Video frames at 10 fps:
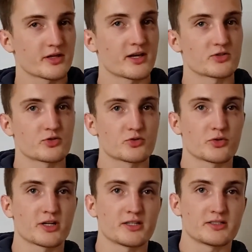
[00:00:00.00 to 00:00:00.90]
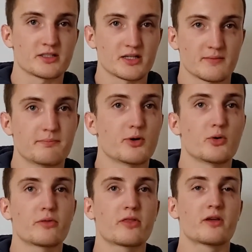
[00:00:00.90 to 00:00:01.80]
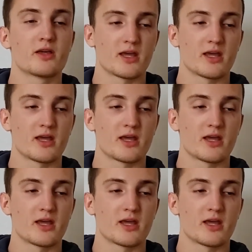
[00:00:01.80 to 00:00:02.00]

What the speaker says: that has trained in both